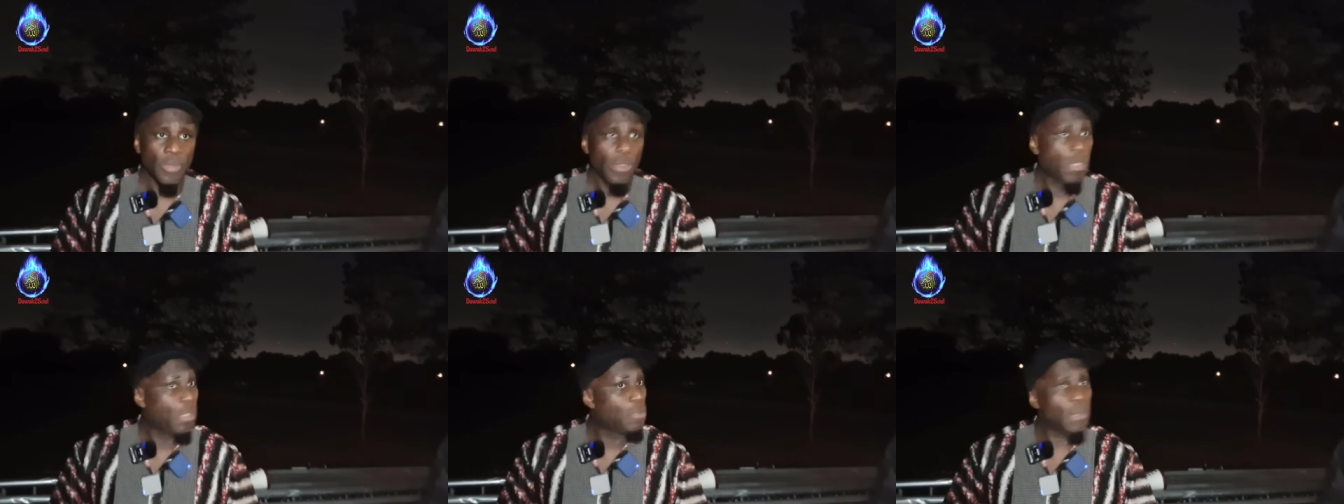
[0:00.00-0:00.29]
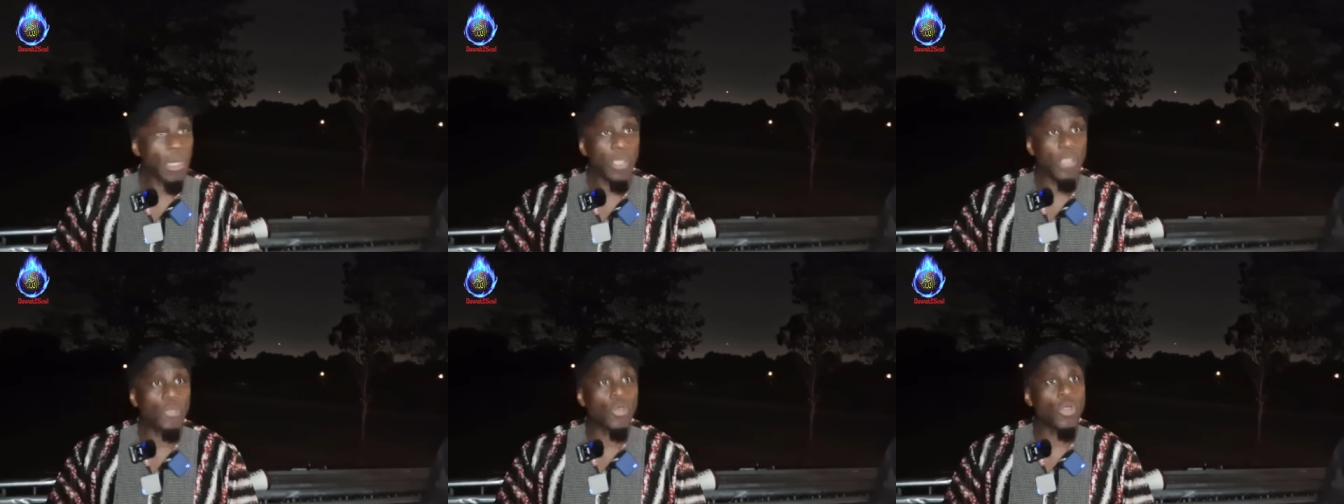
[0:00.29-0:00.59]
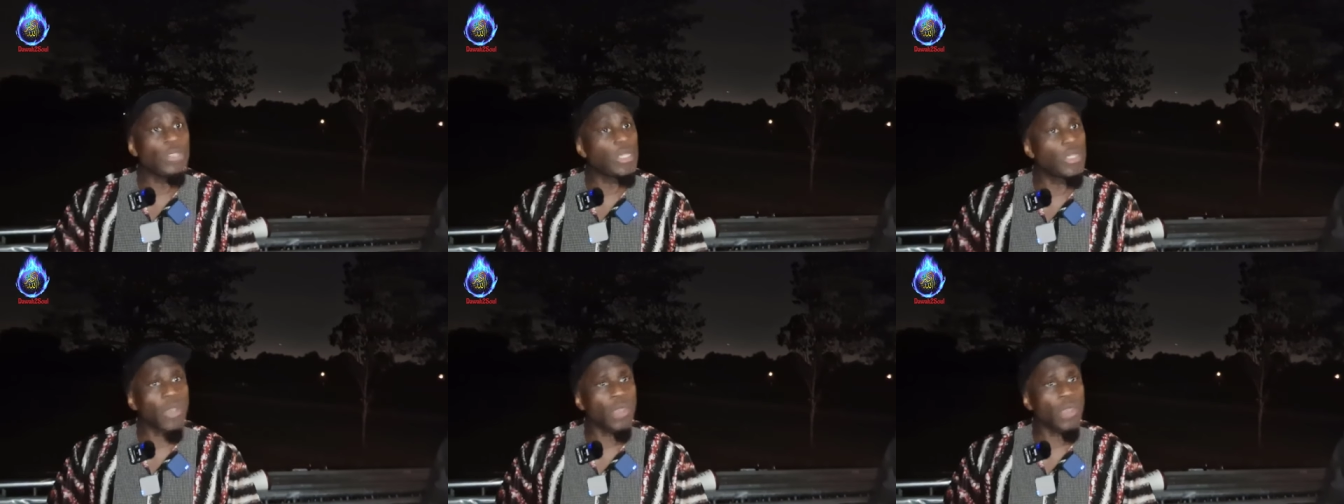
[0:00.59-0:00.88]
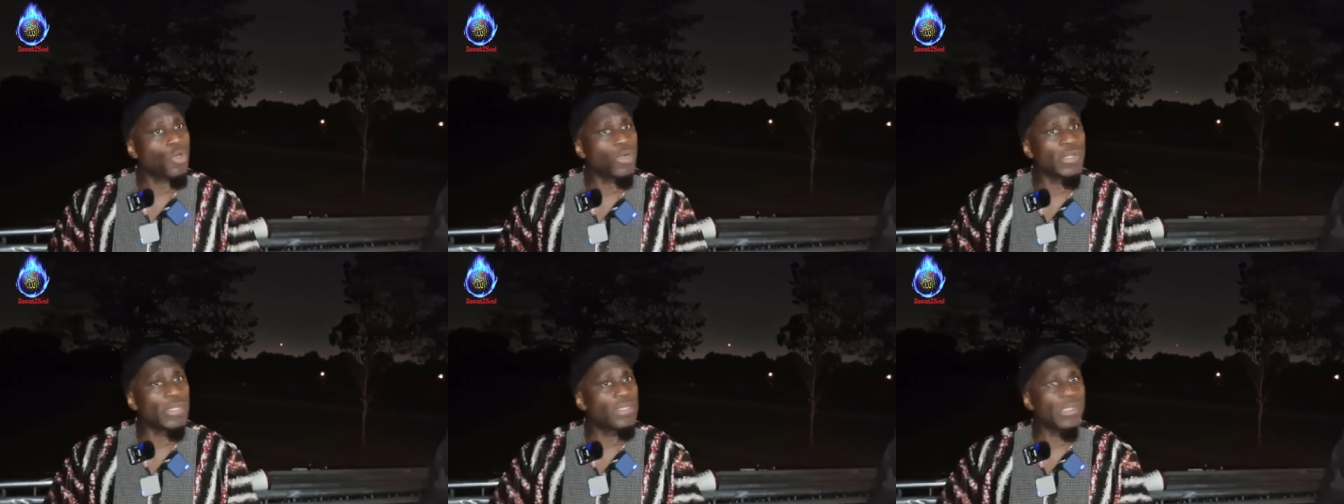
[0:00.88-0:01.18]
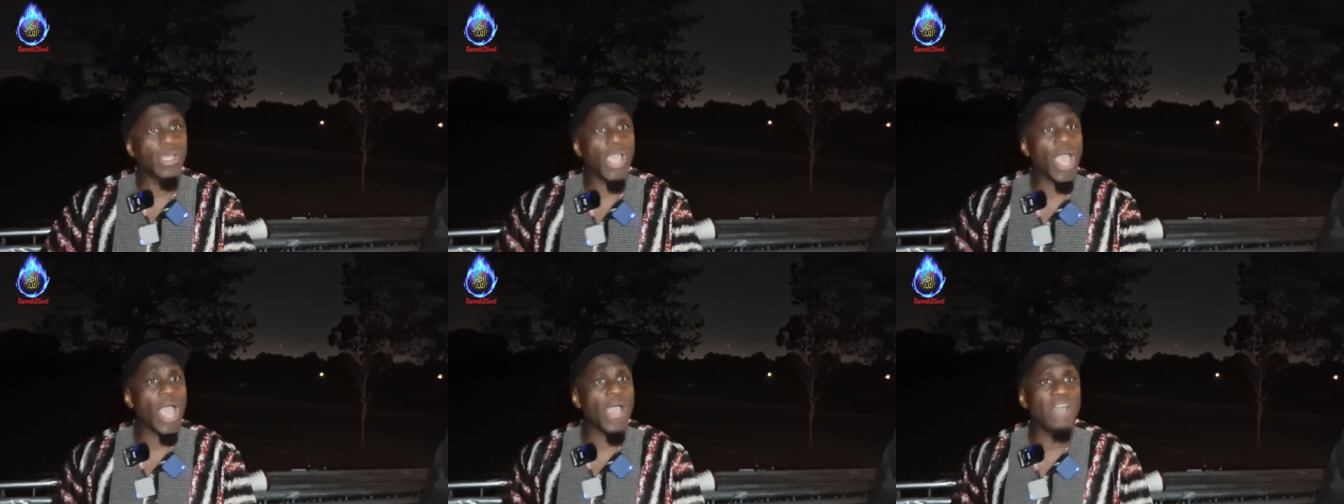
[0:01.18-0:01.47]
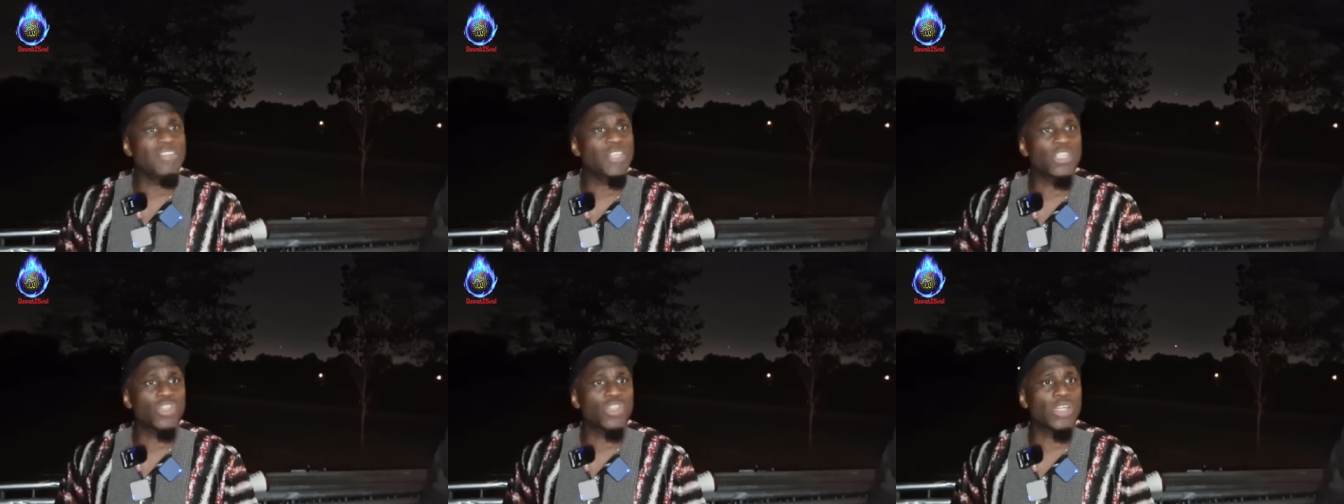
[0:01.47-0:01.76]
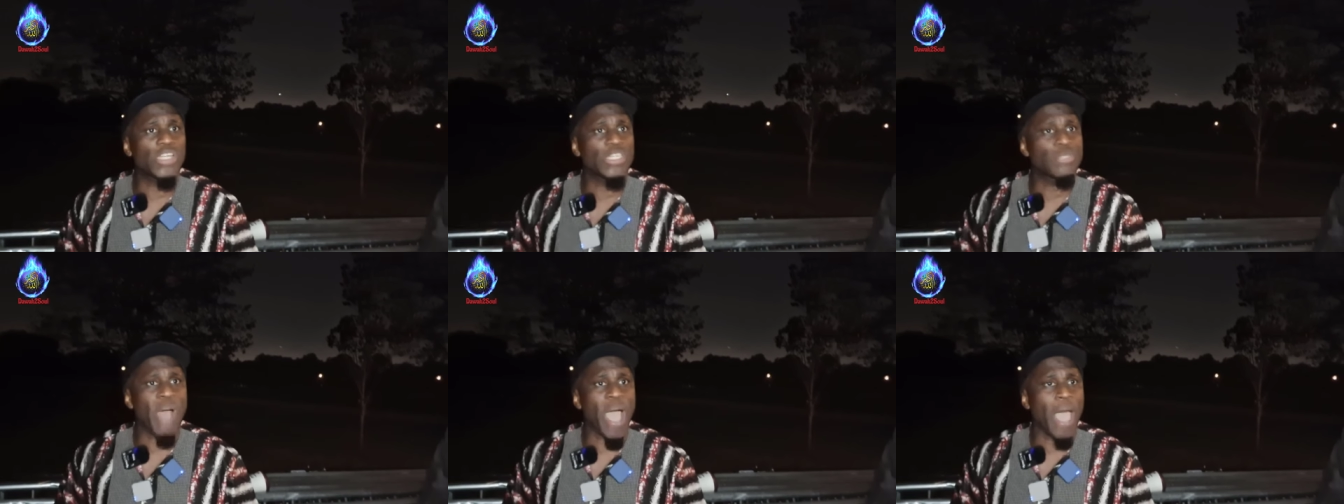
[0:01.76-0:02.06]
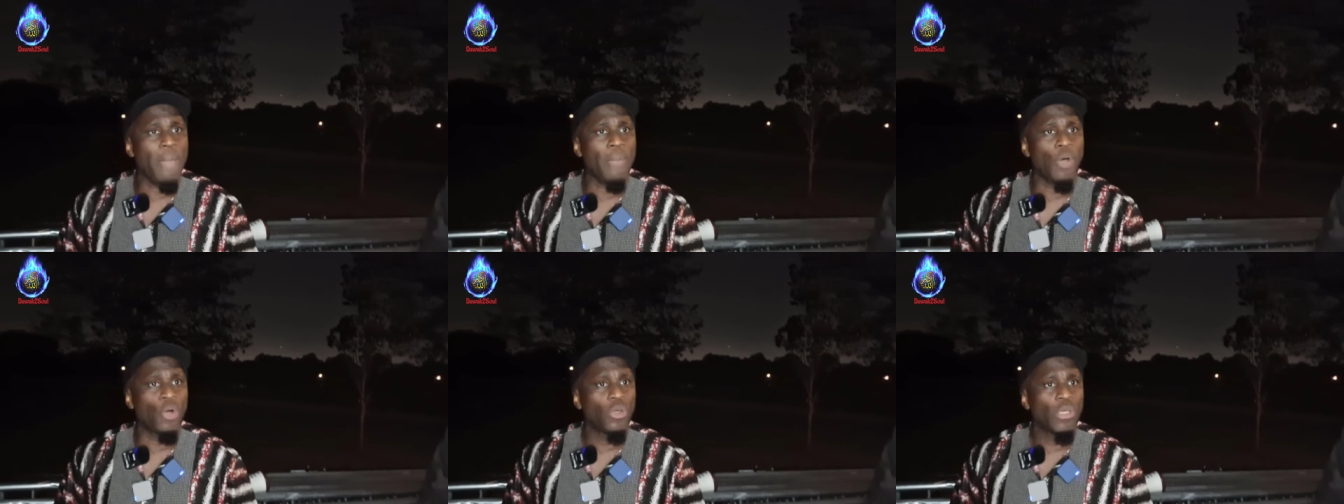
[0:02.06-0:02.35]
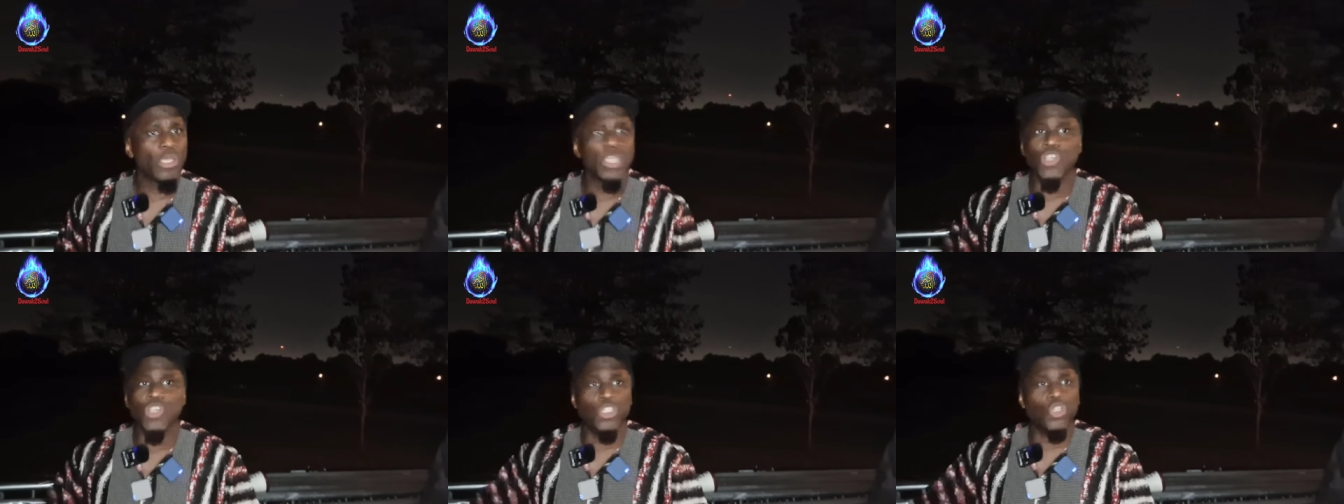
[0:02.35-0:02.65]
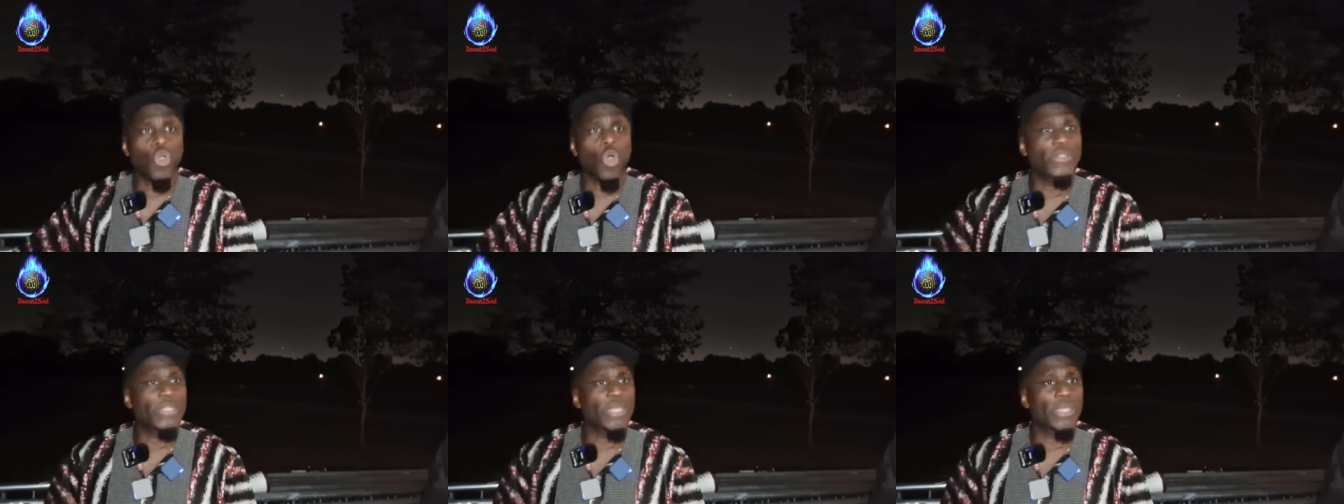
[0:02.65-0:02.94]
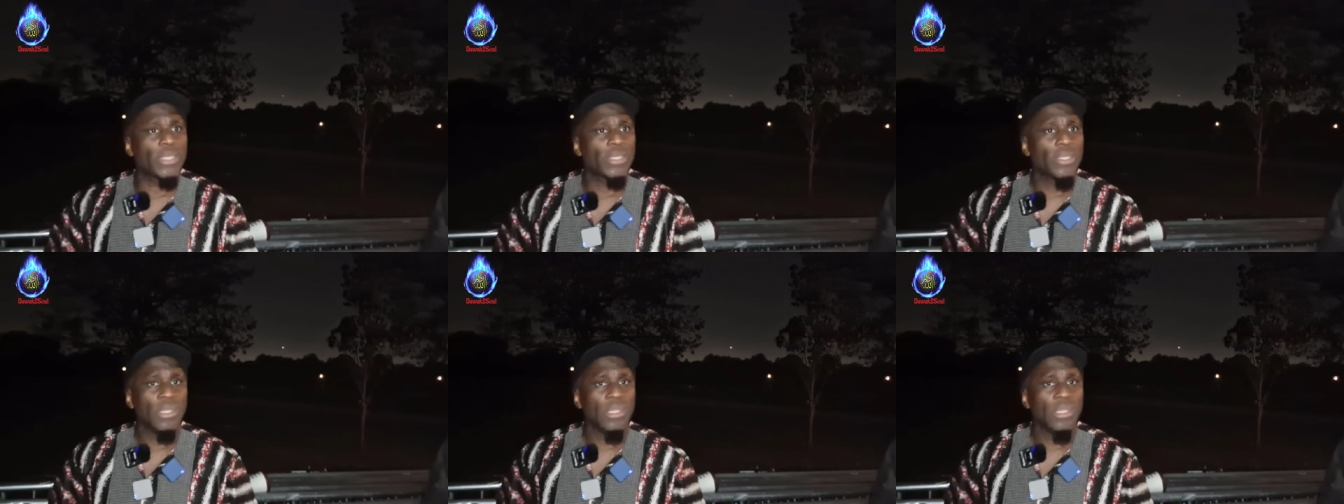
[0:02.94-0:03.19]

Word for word: No, he couldn't. No, he couldn't. The guy hasn't studied his Bible. He's just quoting.